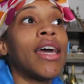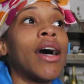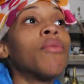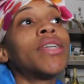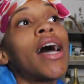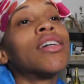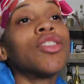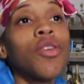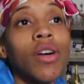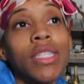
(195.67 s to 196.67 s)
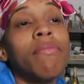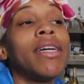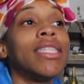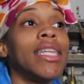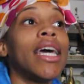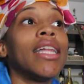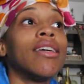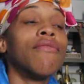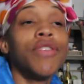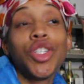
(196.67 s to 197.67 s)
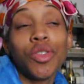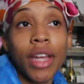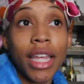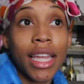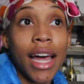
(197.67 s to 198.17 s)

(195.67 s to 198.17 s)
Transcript: And I was actually going to make today the official day